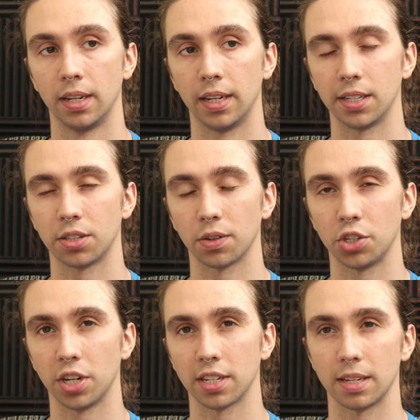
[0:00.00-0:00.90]
Is there a
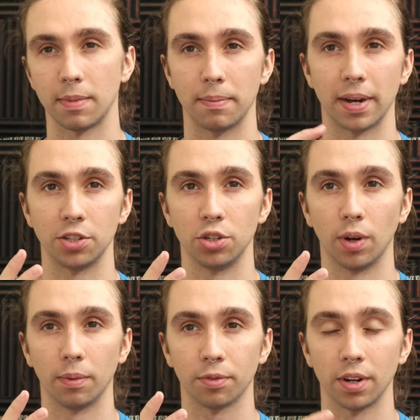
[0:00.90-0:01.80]
chance they might buy two
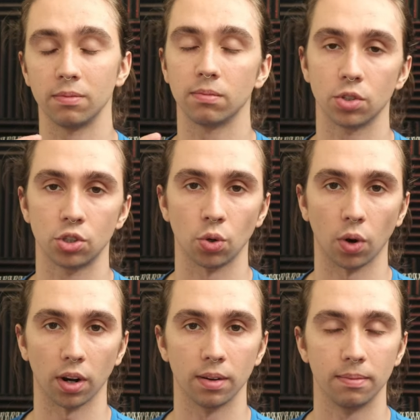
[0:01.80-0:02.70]
up front?
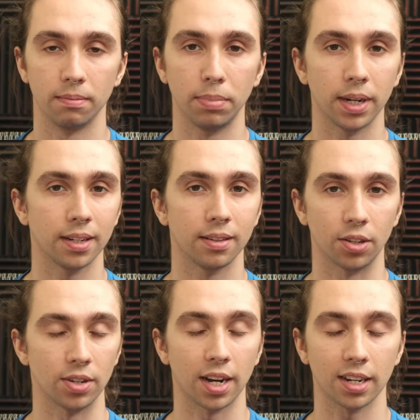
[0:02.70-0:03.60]
Sure. But
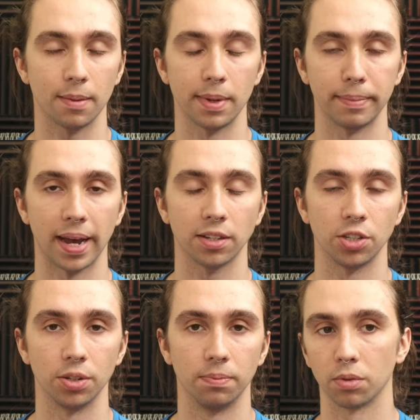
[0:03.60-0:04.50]
they're not coming back
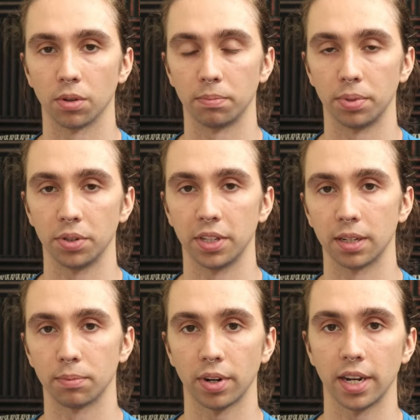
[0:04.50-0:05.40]
to you. We're building a
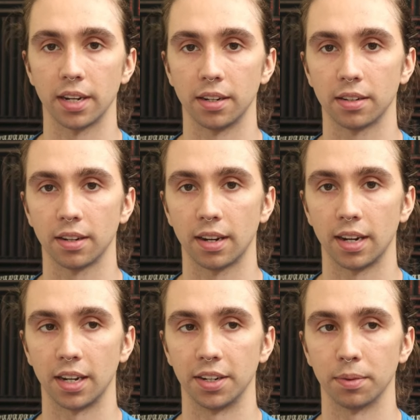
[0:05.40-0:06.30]
brand
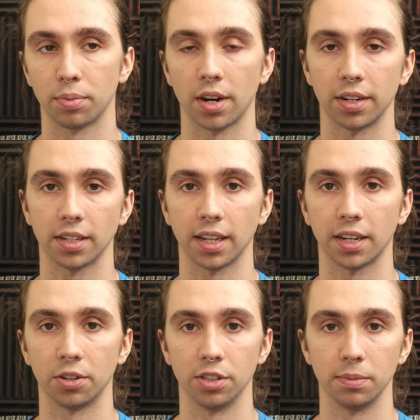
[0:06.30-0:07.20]
on a product that
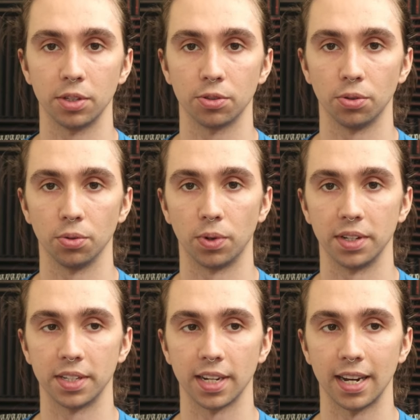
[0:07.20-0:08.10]
can only be sold
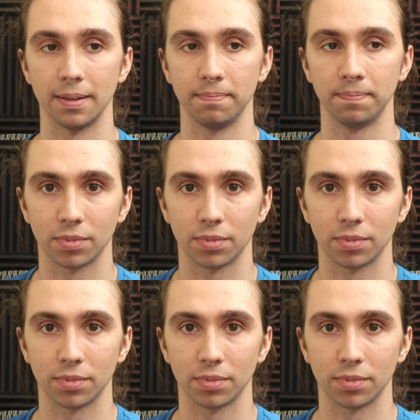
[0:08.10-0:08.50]
one time.